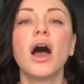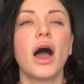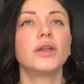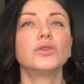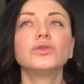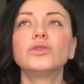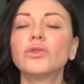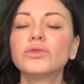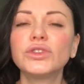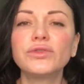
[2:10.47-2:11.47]
I don't
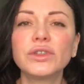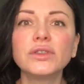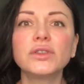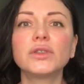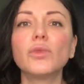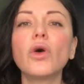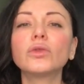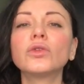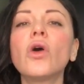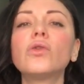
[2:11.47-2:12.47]
know, different small
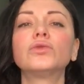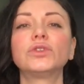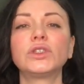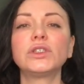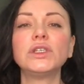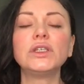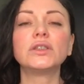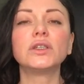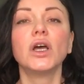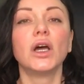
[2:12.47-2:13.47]
notes in